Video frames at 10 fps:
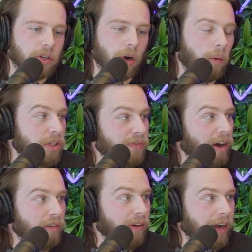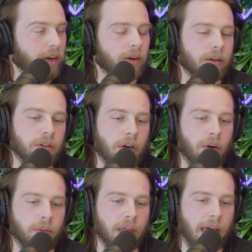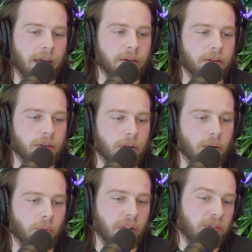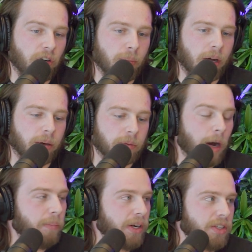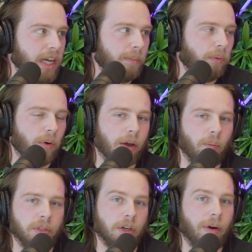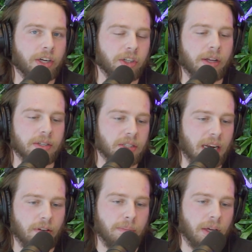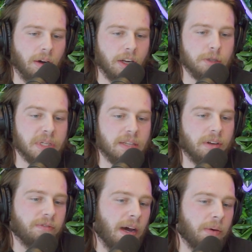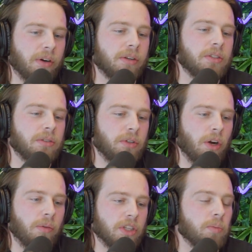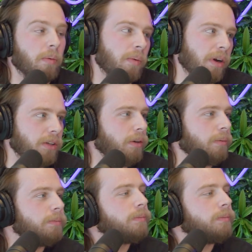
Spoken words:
always verifying, that really from a company standpoint, what the direction is instead of it being on a specific founder's, this is what we want to do.